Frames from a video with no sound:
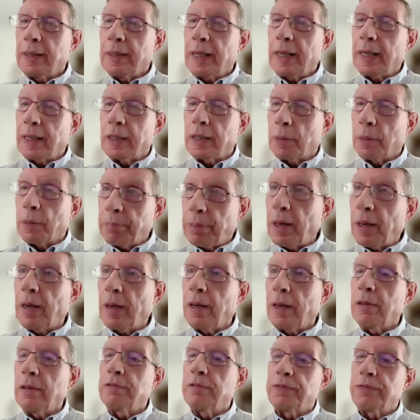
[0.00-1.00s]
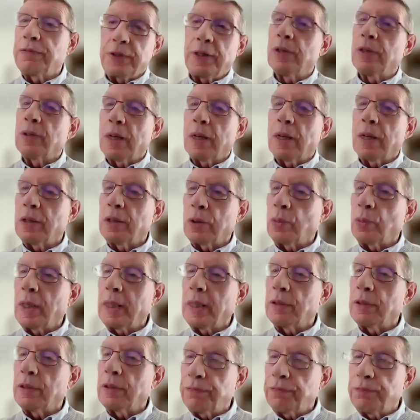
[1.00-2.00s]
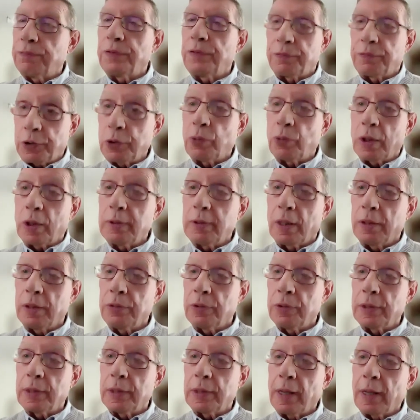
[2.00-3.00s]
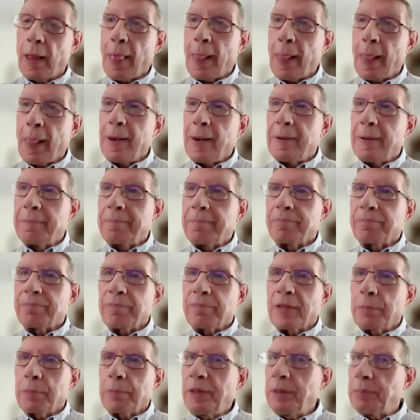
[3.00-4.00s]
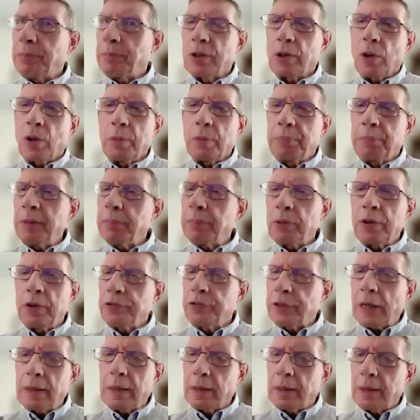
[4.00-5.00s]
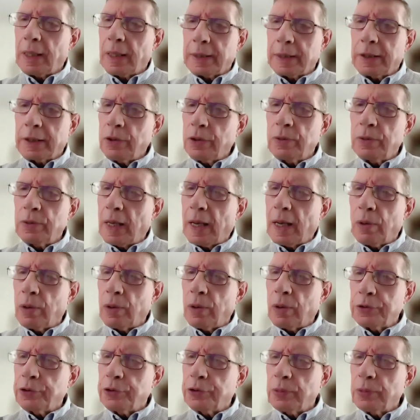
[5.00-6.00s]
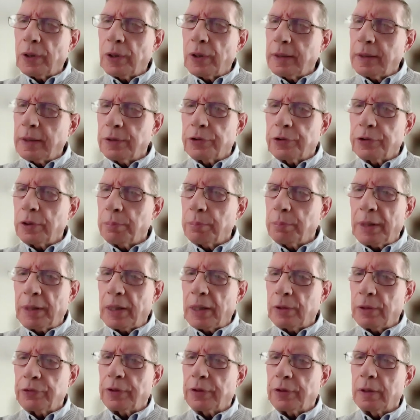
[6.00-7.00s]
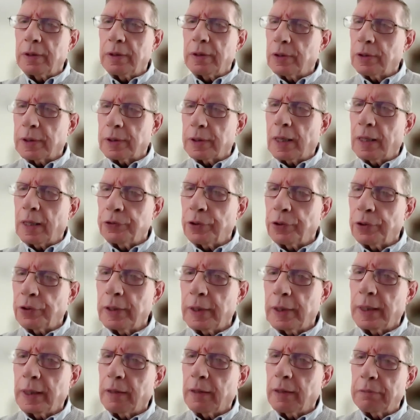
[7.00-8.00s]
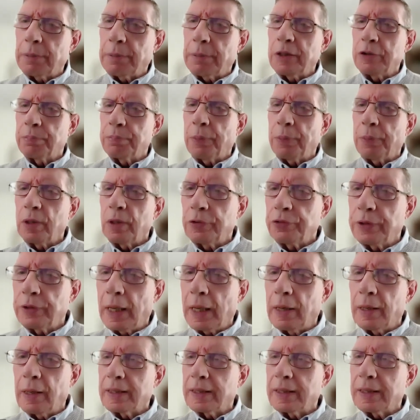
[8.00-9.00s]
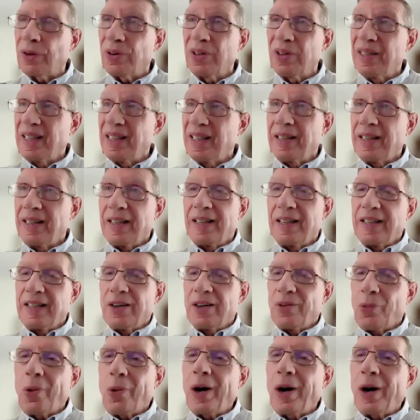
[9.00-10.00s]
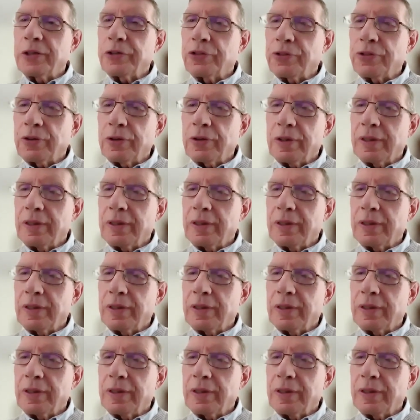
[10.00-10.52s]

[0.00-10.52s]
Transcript: and above, on our way to 5,100, people are sounding like you now. Aren't you ready to turn bearish? You're contrarian. Everybody's bullish now. I go, watch.